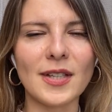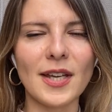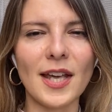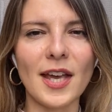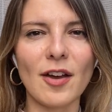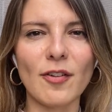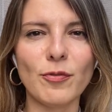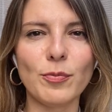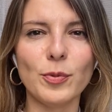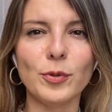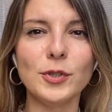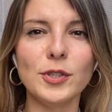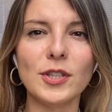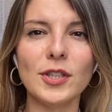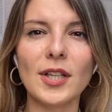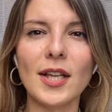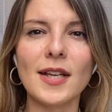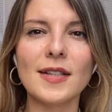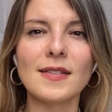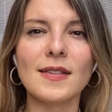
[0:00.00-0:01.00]
they have
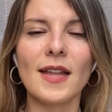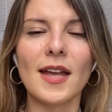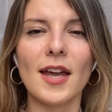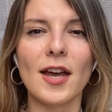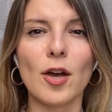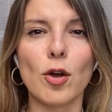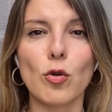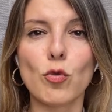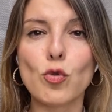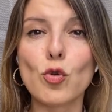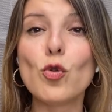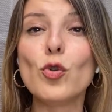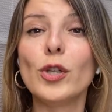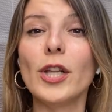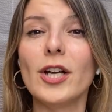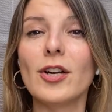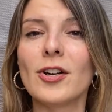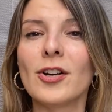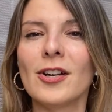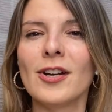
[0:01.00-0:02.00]
Putin as their
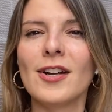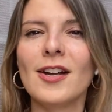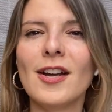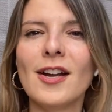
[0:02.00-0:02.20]
ruler,